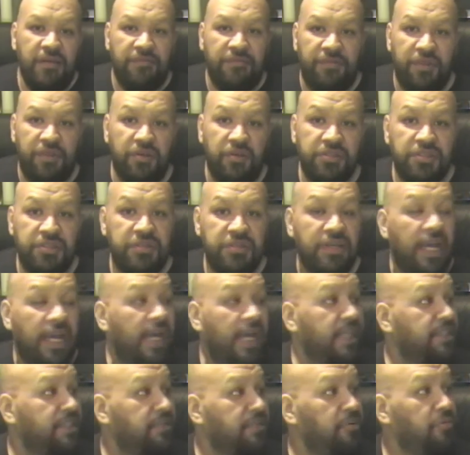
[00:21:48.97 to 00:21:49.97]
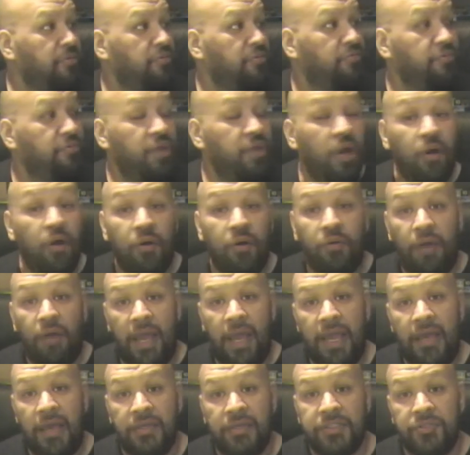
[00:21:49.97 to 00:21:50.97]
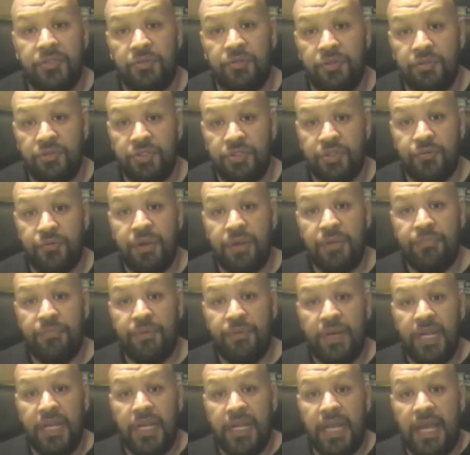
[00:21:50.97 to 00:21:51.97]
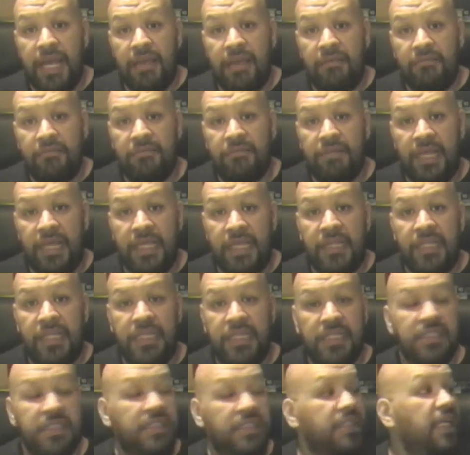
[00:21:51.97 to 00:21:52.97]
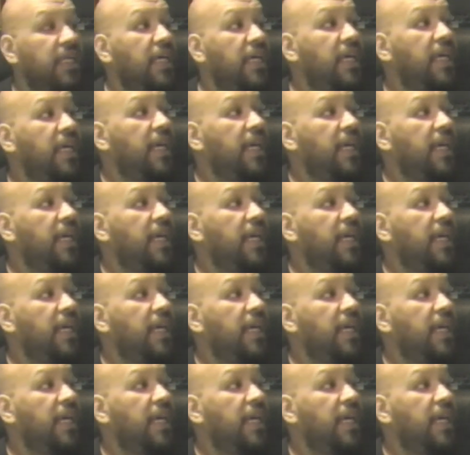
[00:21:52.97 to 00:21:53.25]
For those of you guys who know, I also do screen printing now, like this.